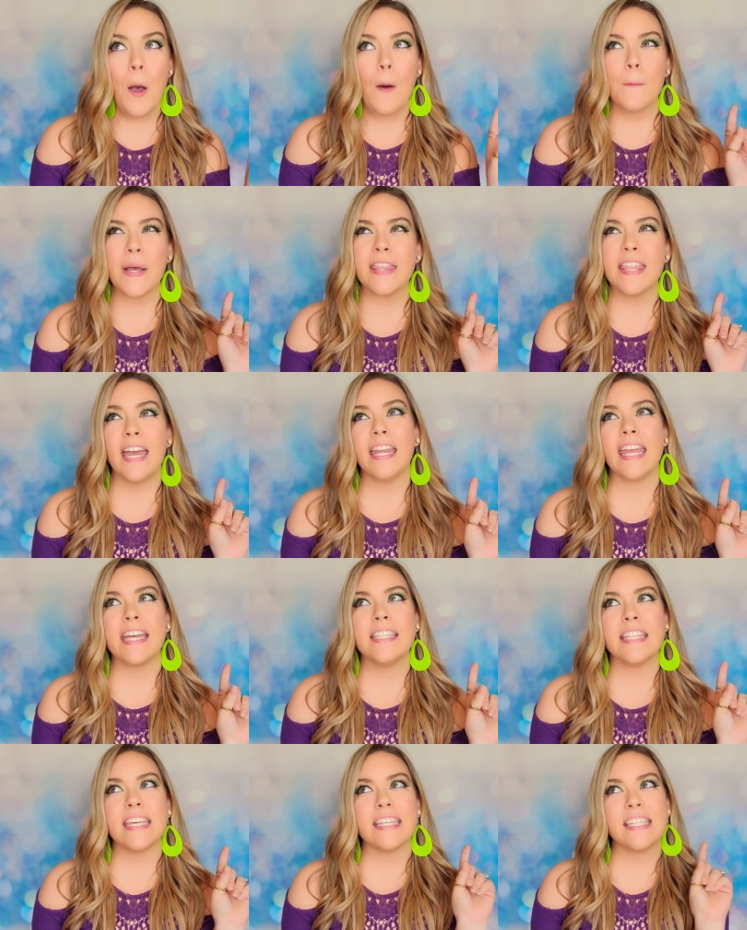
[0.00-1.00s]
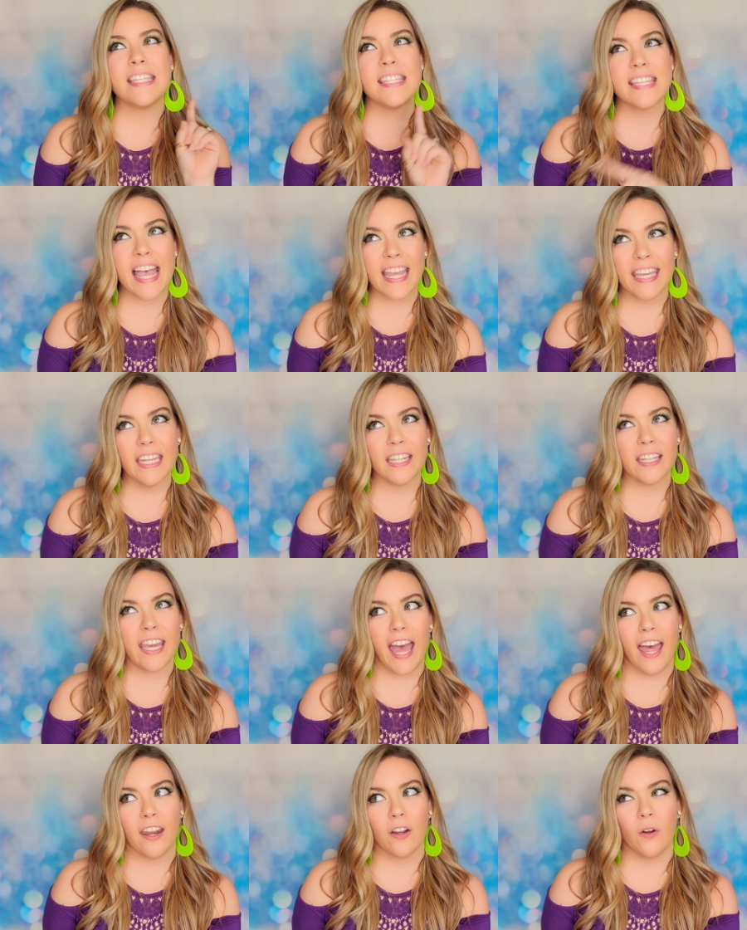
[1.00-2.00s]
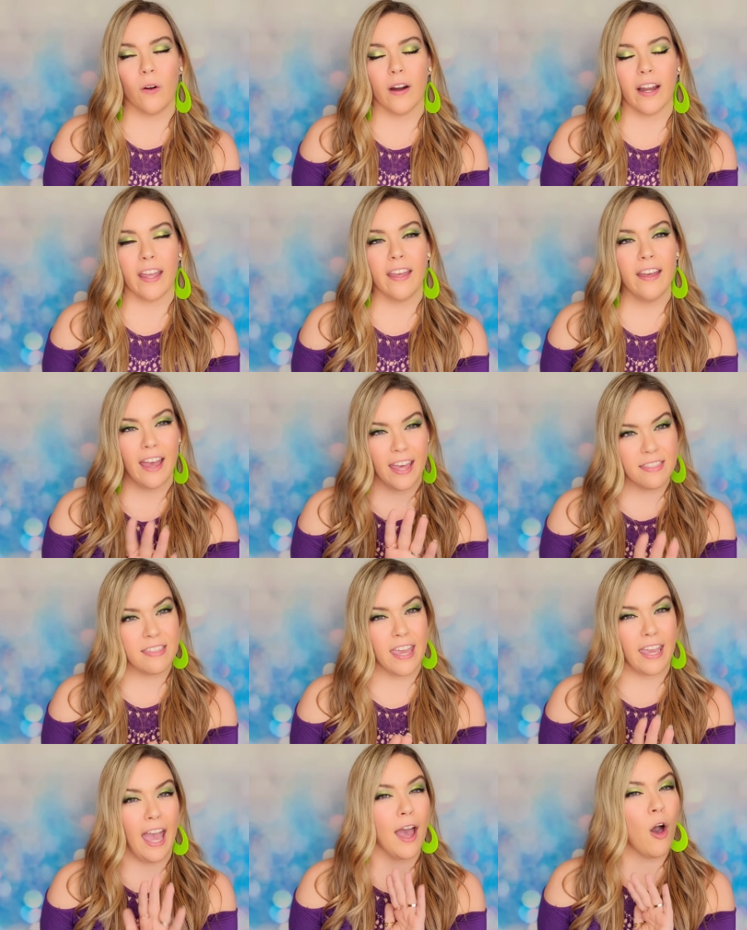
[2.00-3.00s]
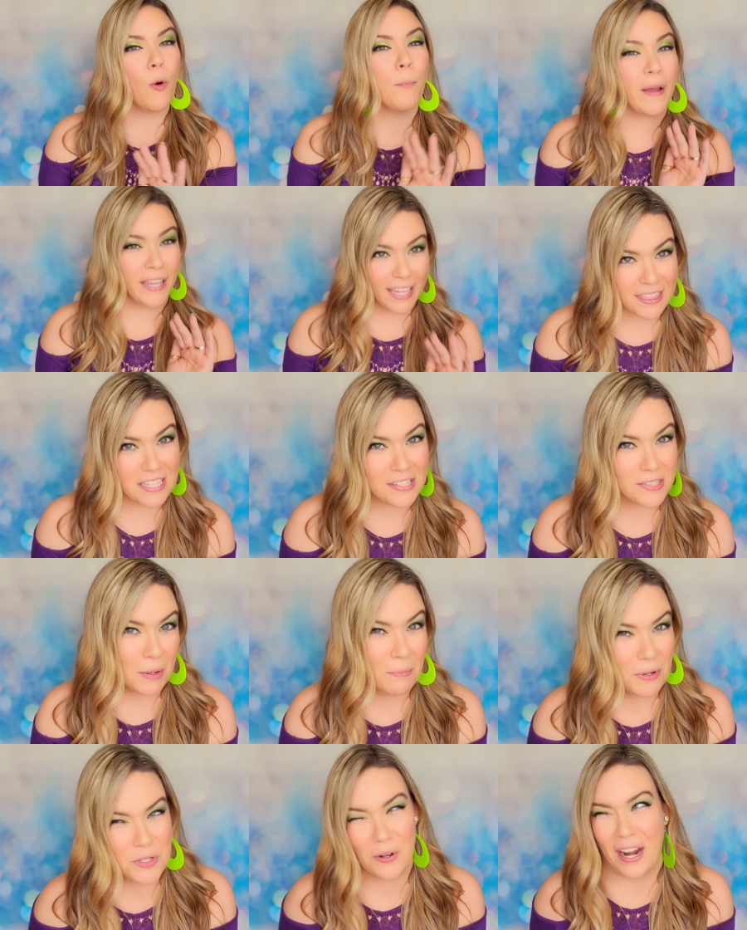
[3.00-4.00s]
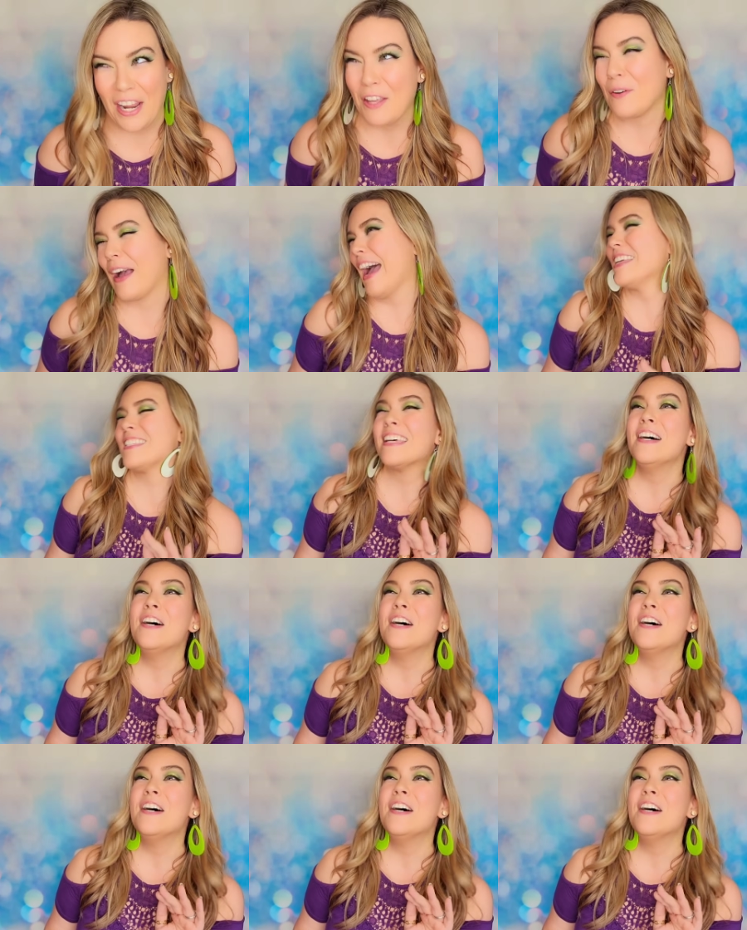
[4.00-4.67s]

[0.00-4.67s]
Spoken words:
But then in the second category, I hope I get these numbers right, you guys.